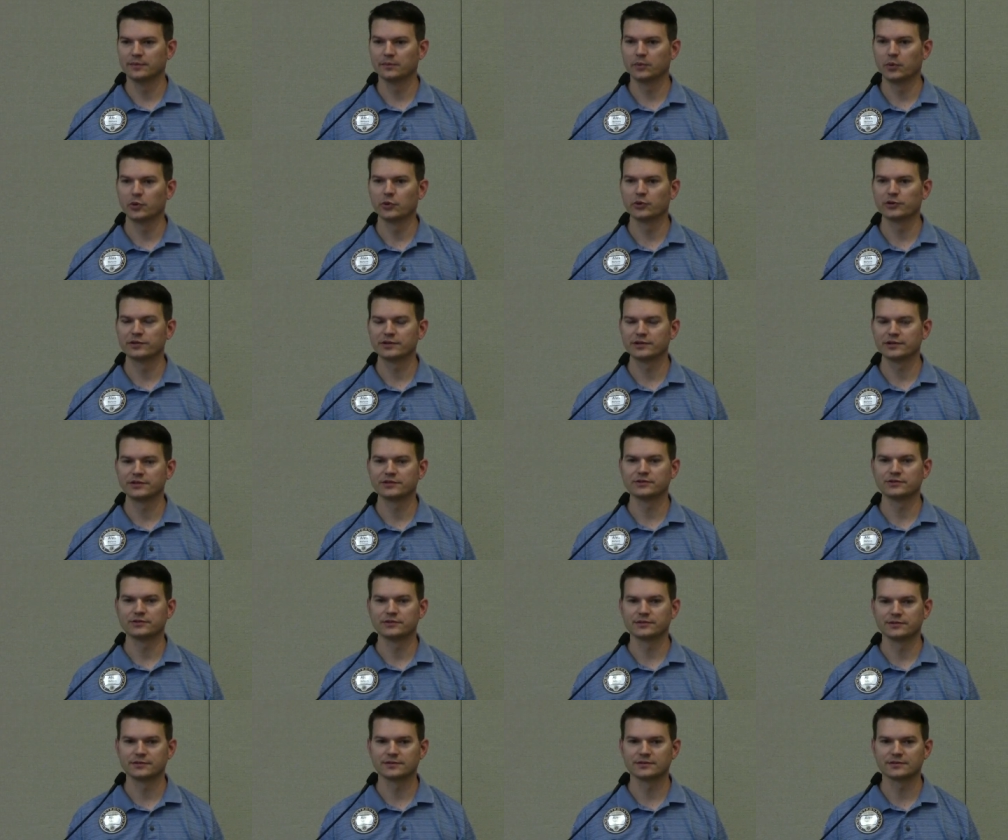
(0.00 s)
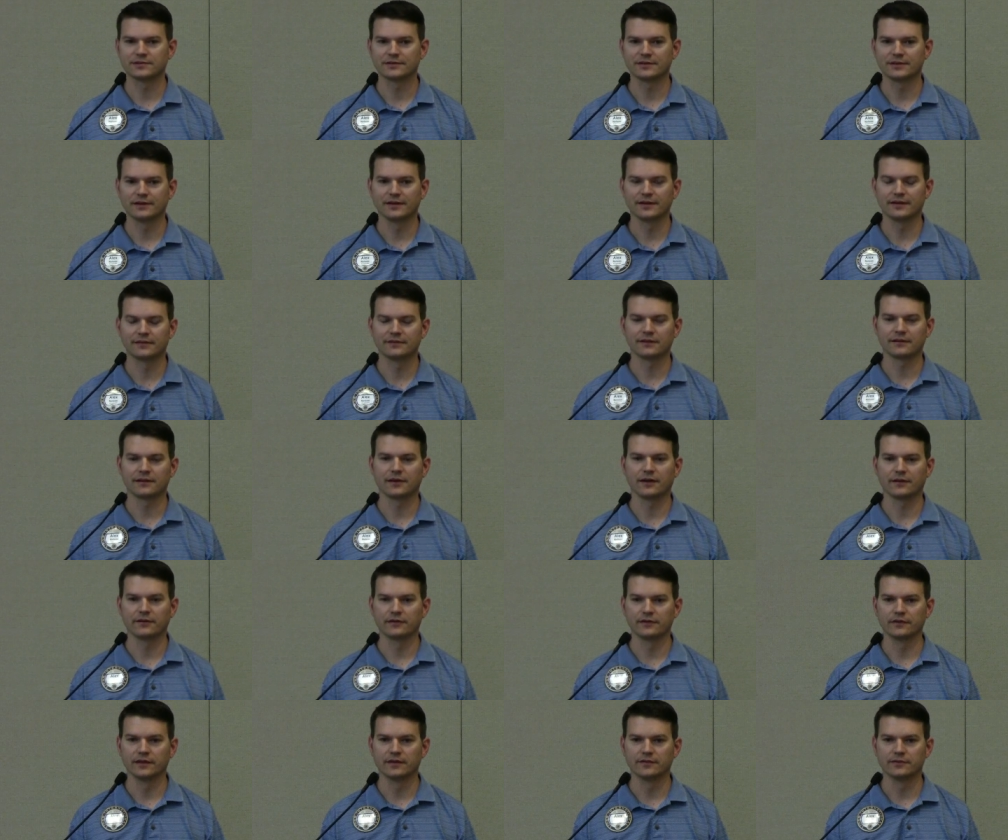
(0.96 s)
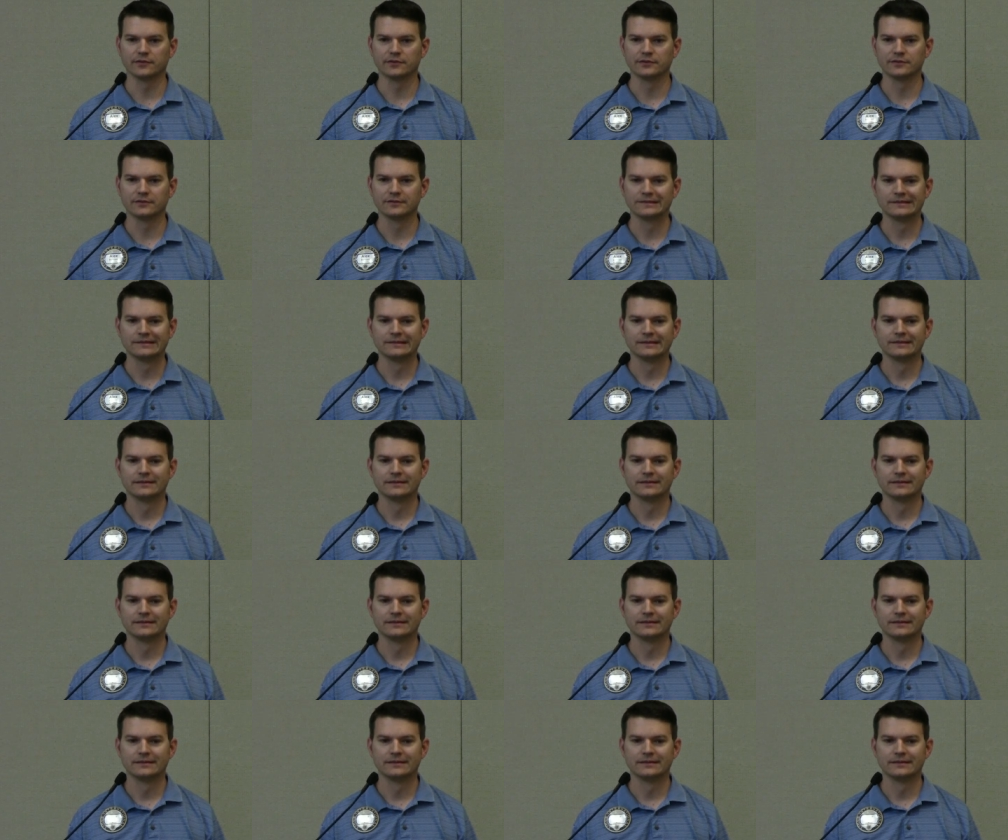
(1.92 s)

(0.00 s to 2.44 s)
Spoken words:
important issues at the county level.